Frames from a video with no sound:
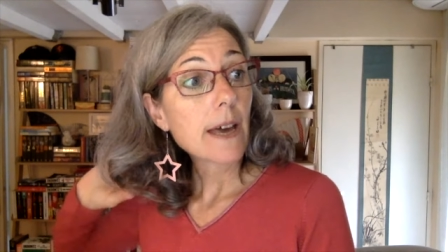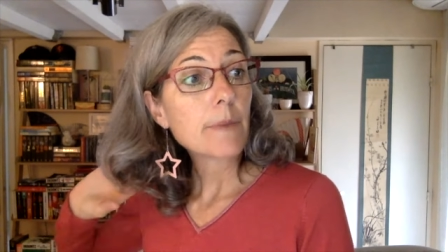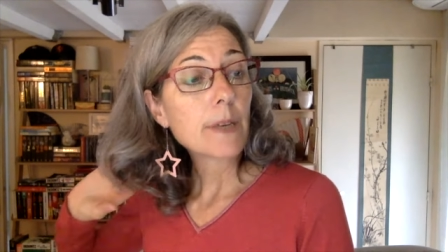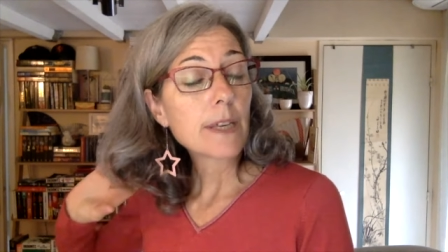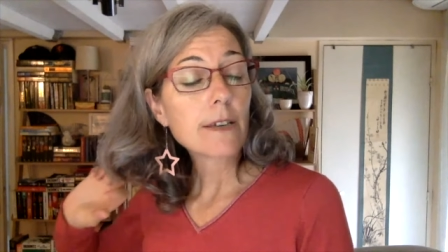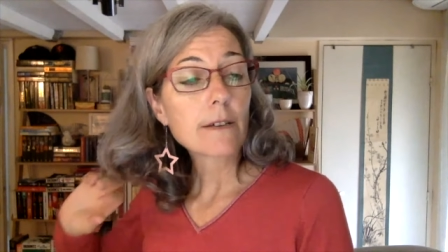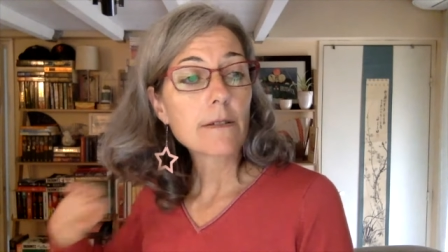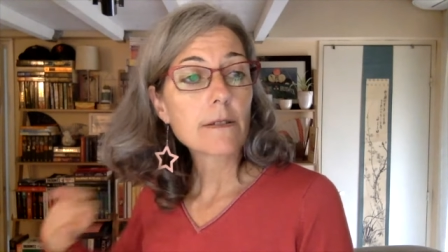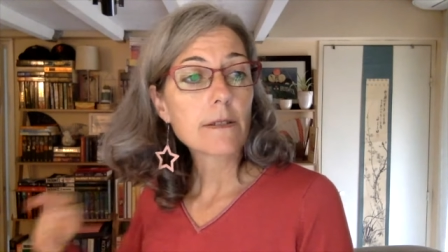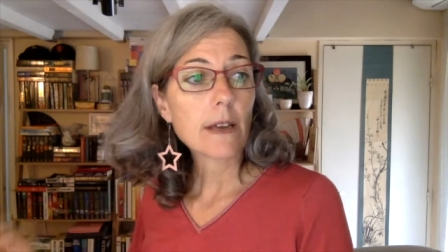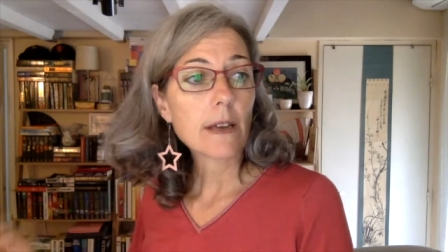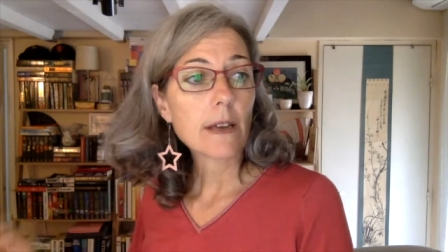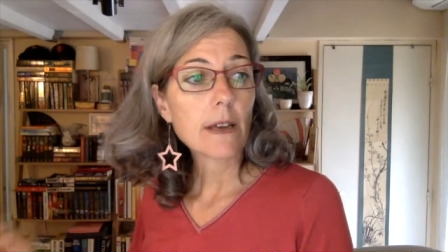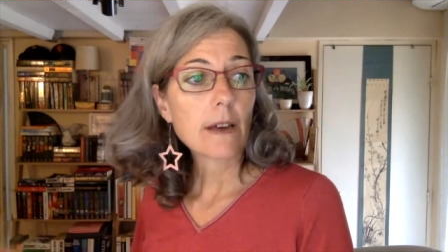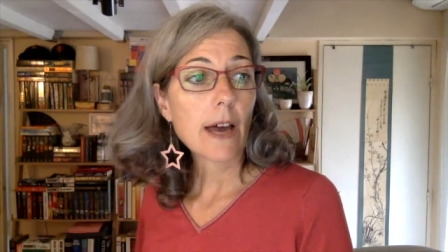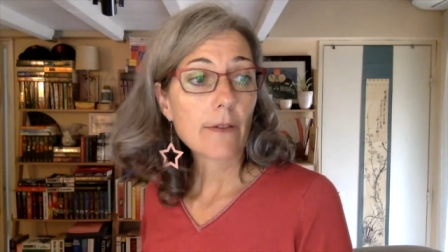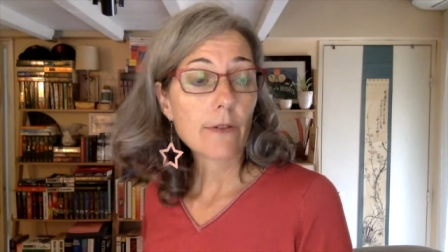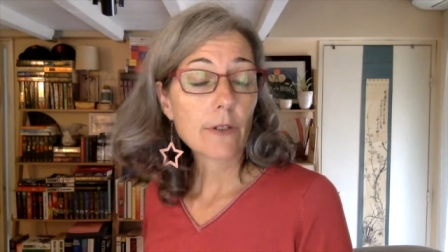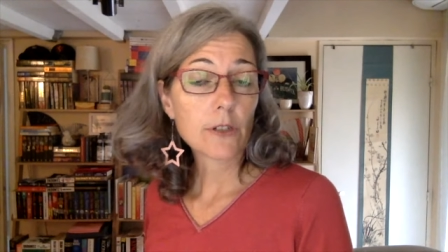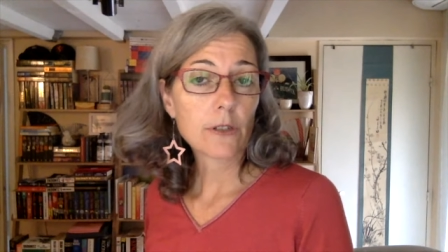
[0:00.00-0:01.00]
Because uh,
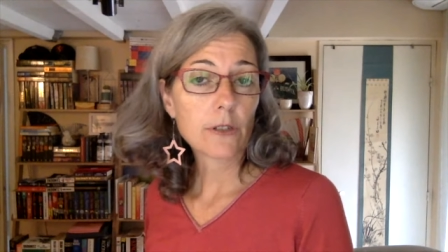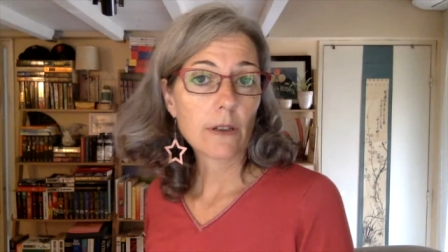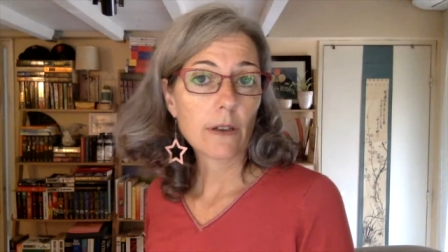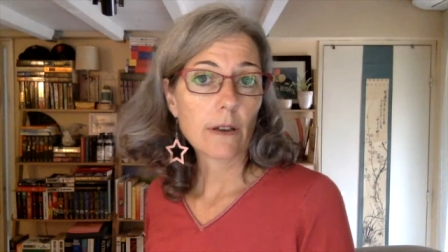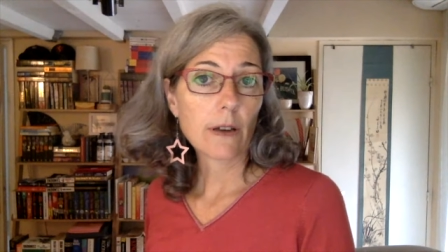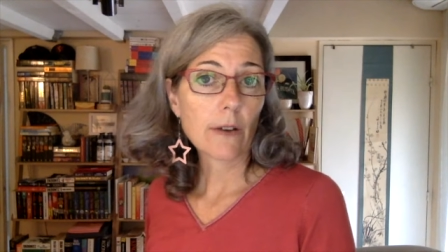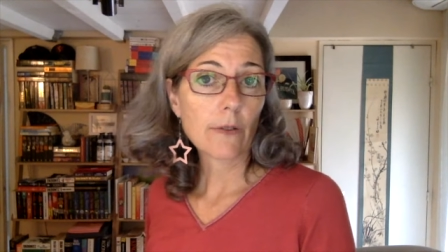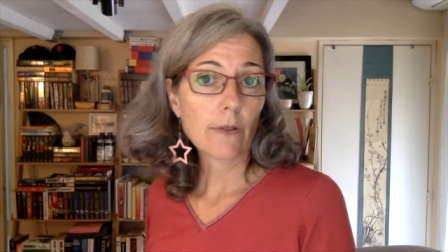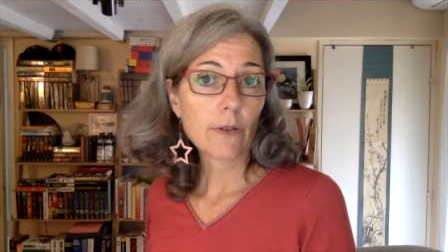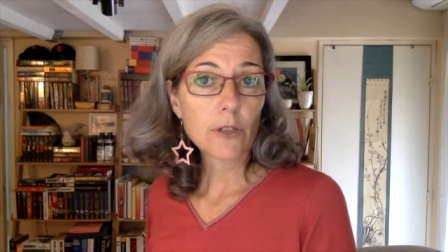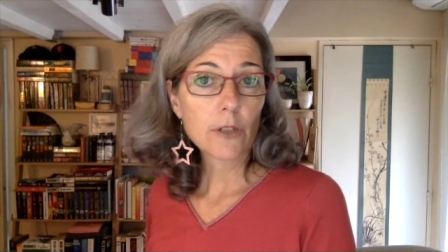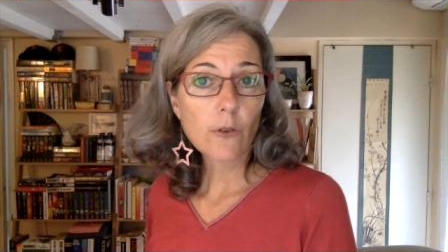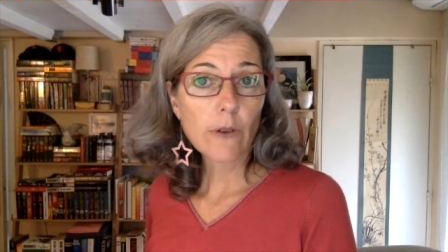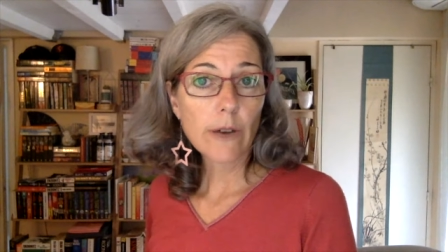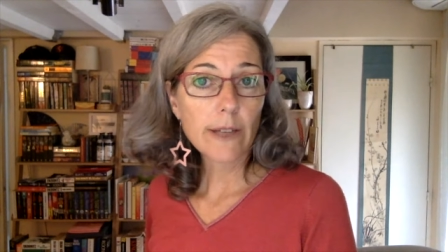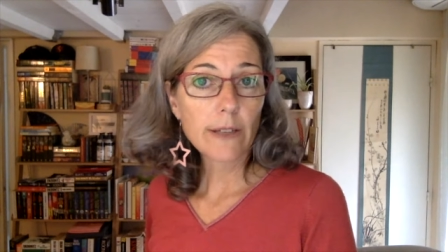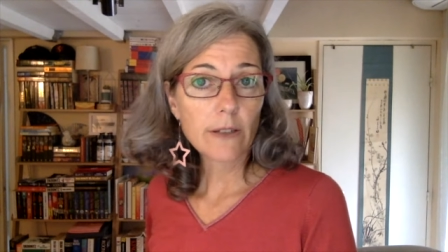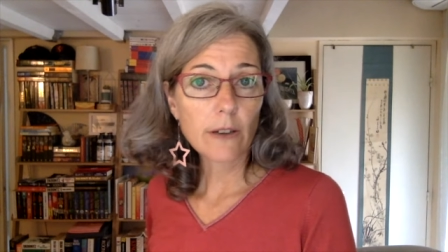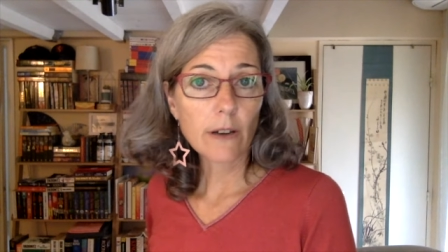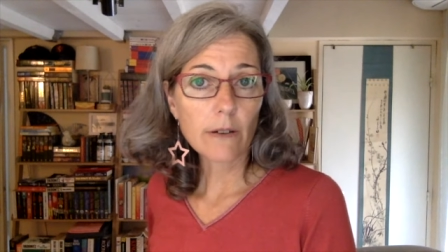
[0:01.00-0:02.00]
I was uh, I was
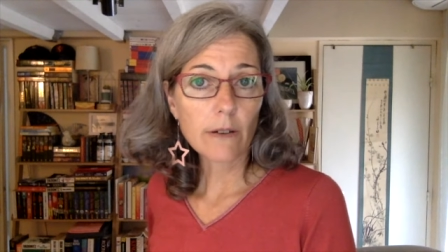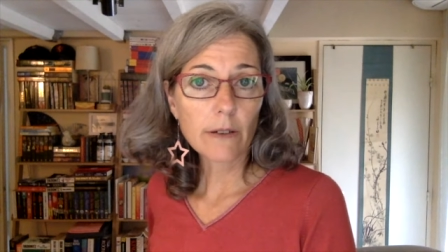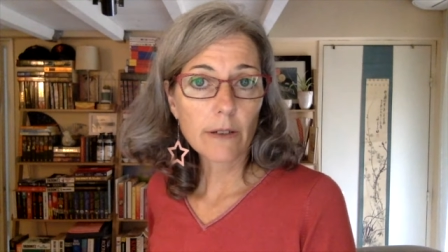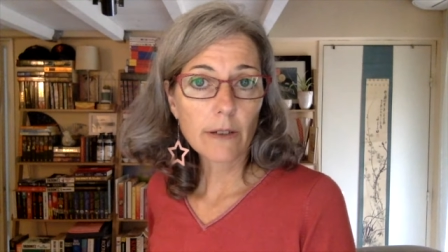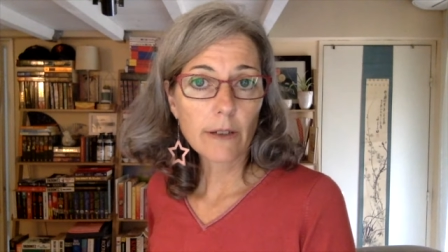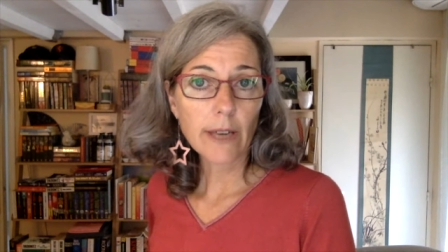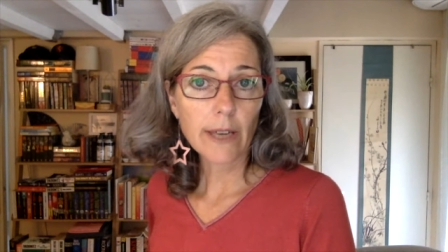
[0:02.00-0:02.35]
quite young,